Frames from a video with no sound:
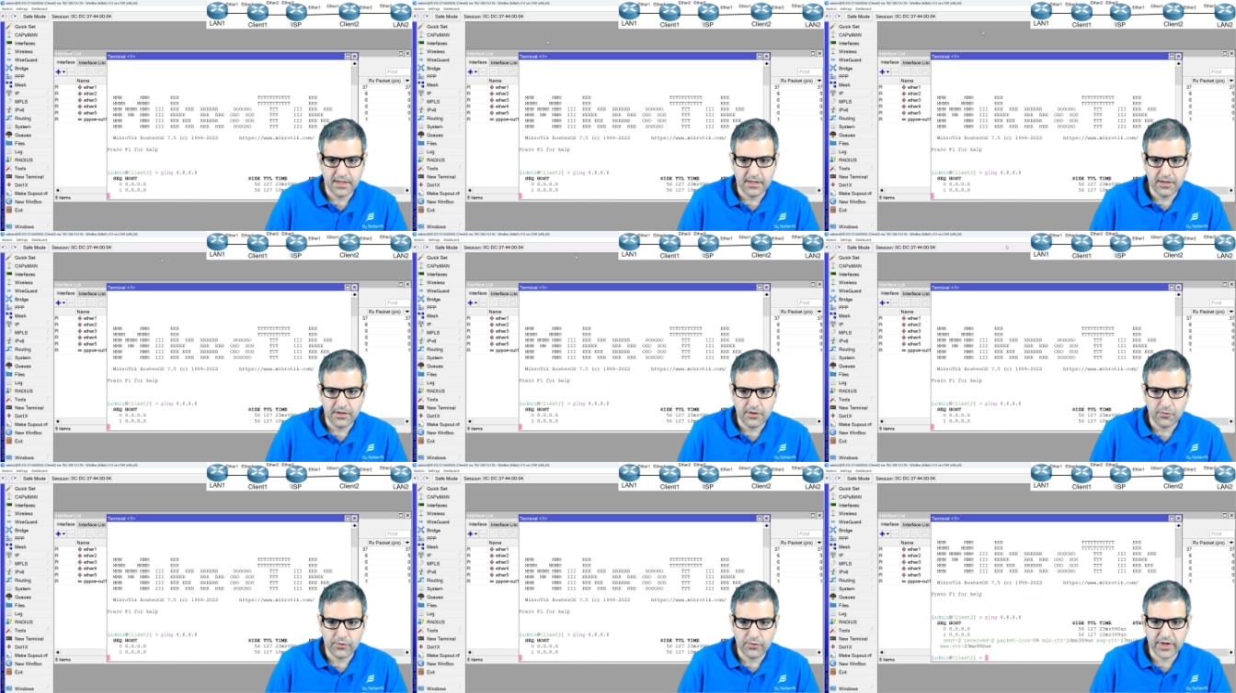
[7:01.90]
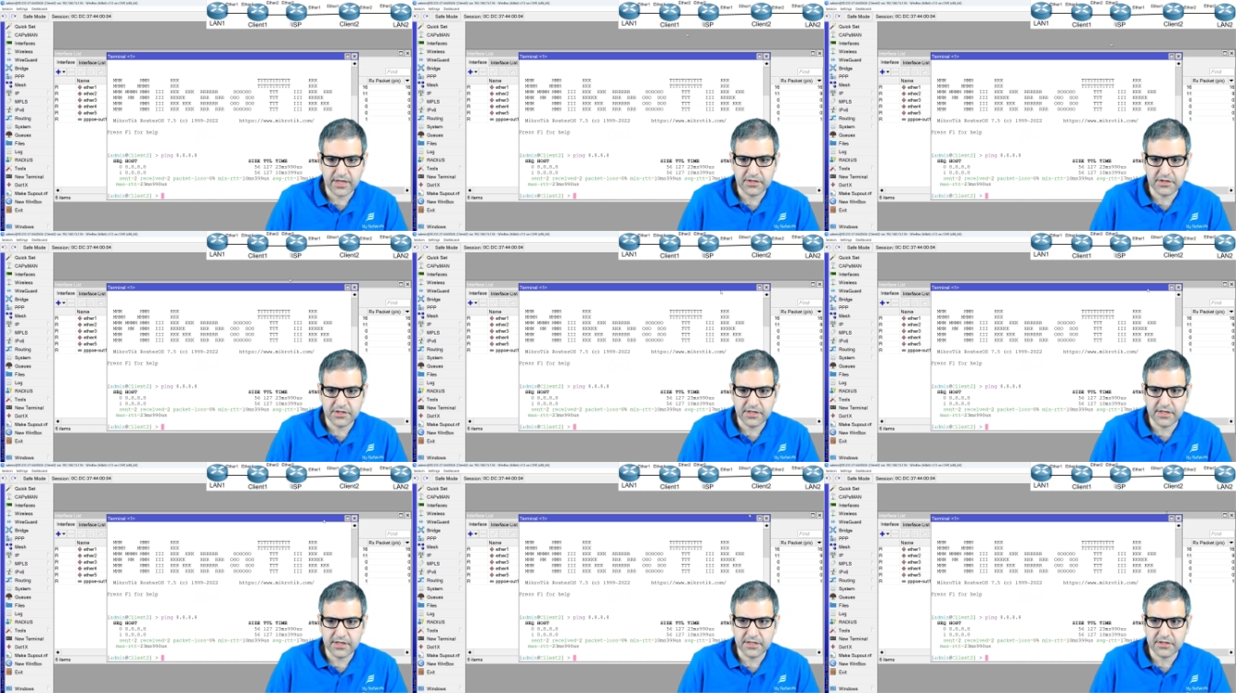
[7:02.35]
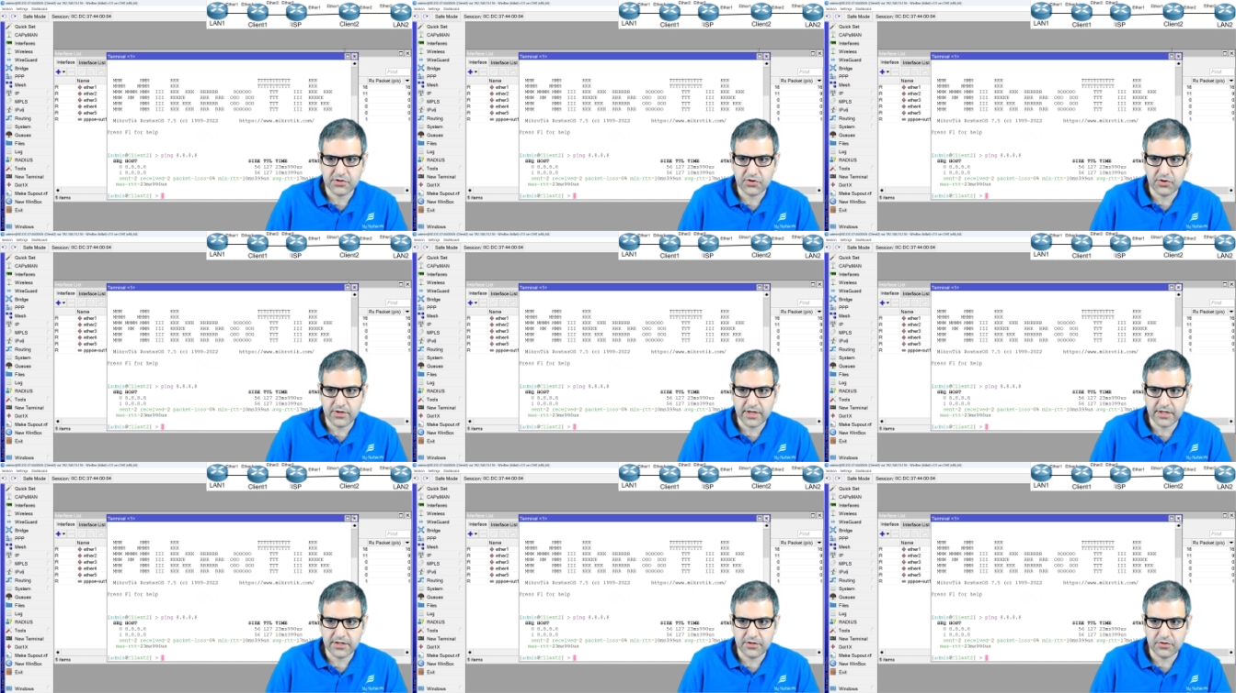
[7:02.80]
you can see it's
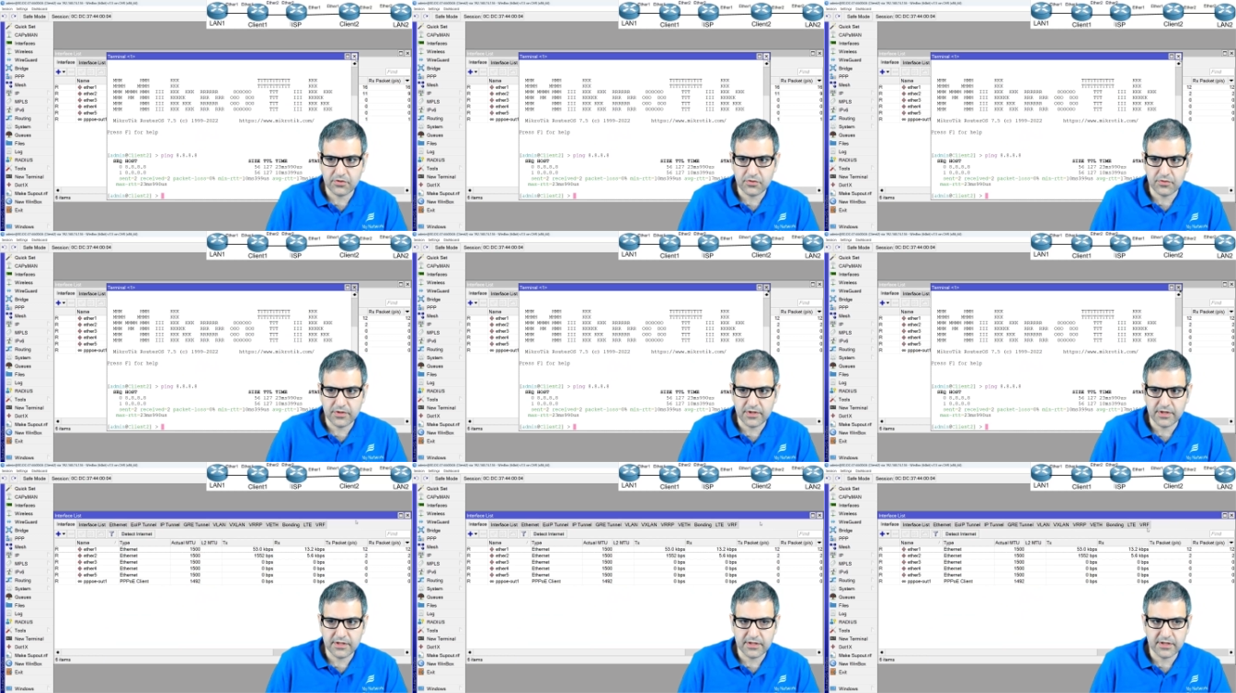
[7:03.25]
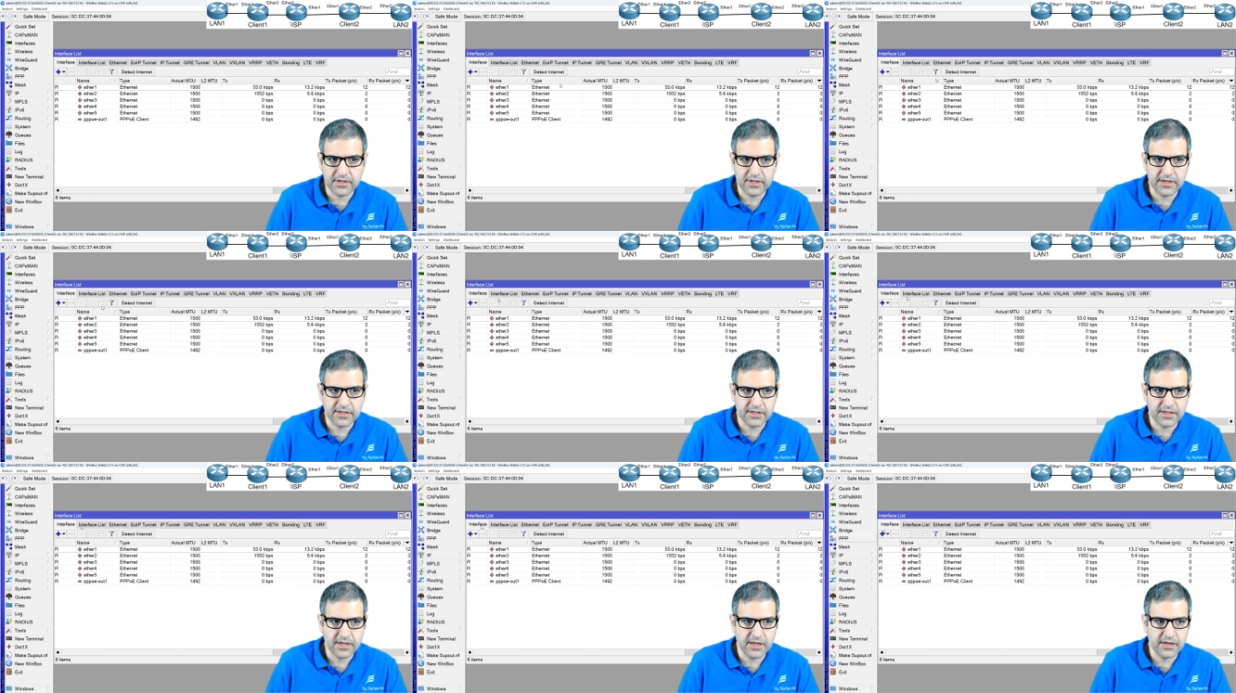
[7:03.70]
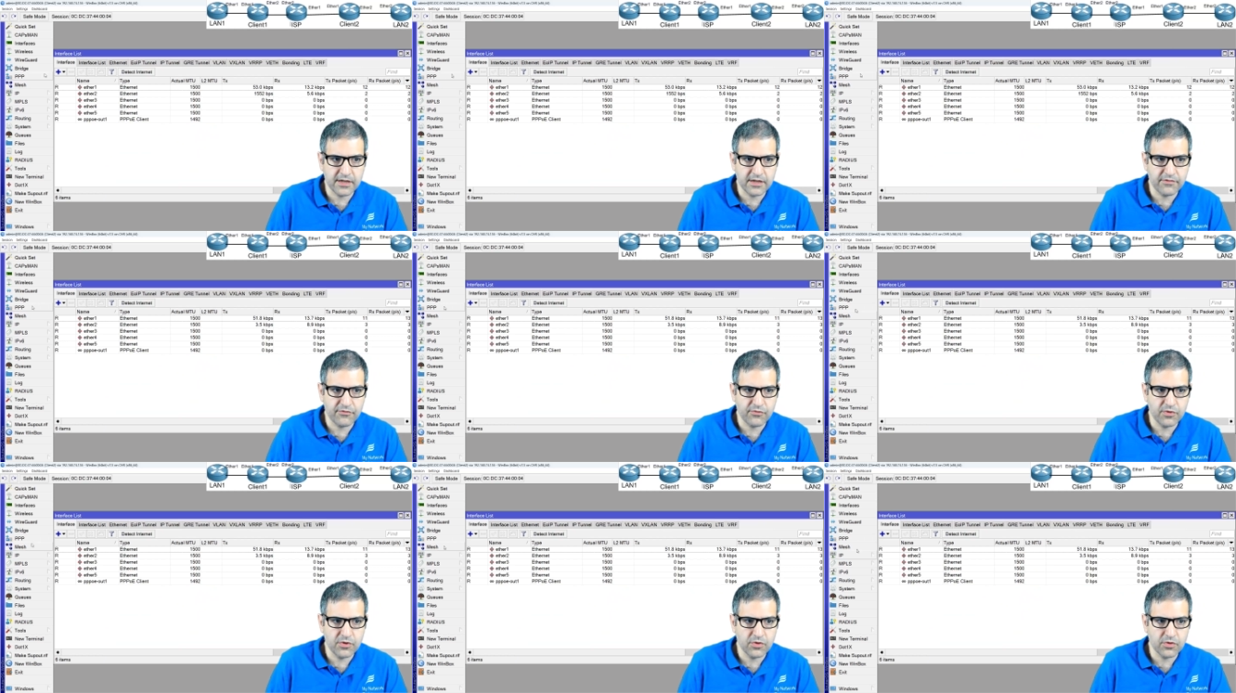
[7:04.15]
connected to the internet and
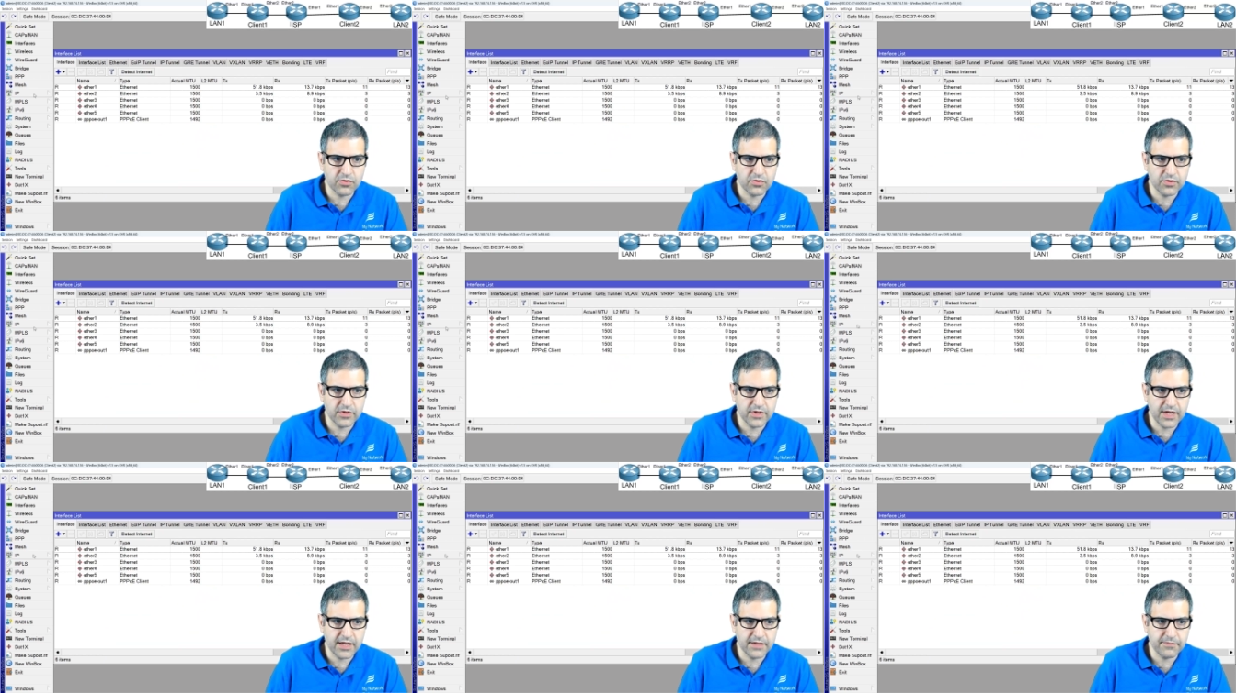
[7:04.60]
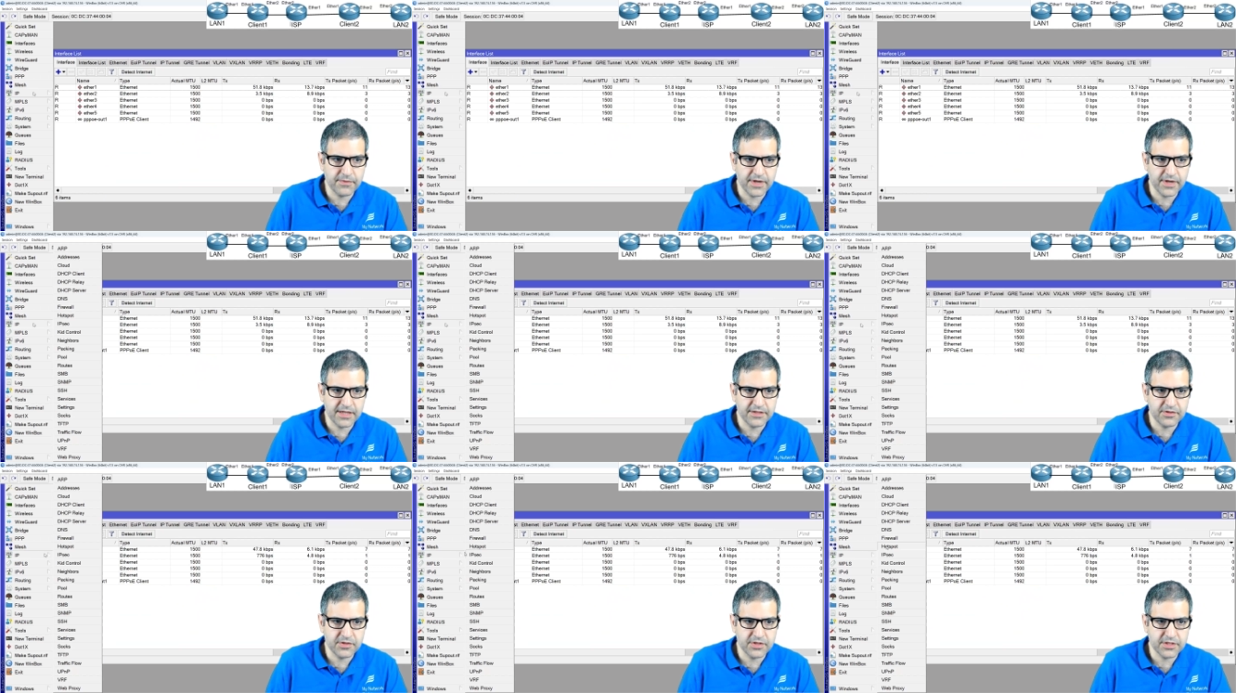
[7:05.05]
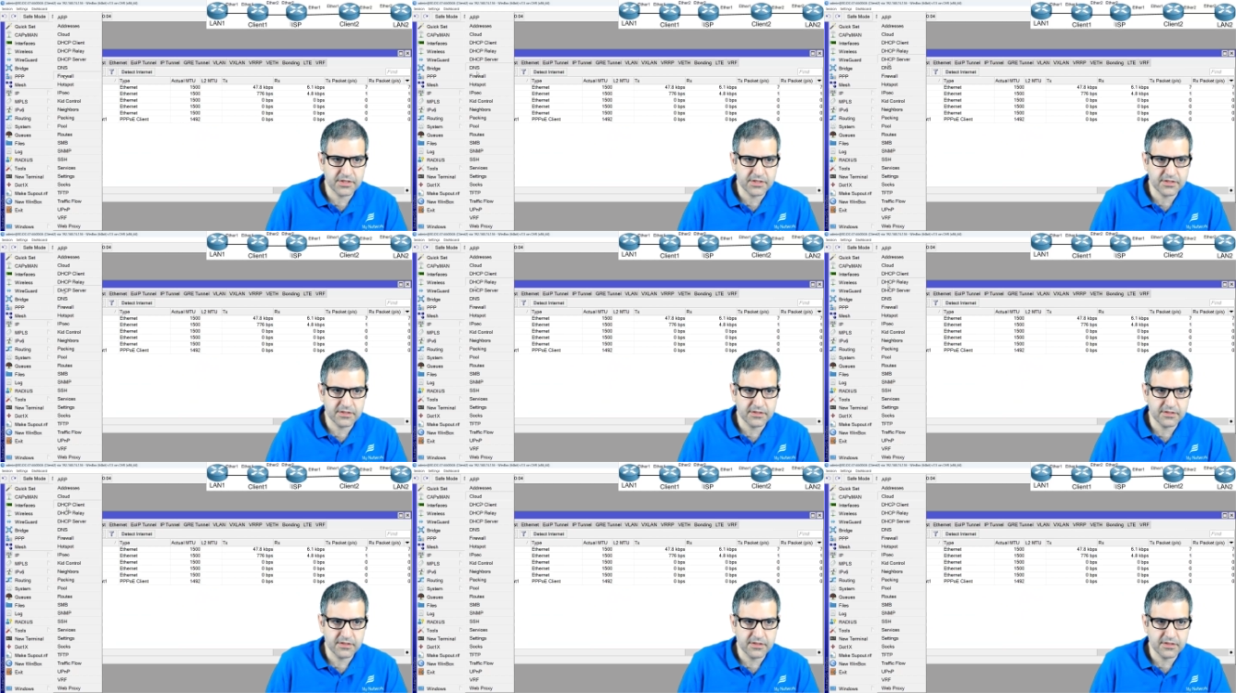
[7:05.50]
if we look to the IP address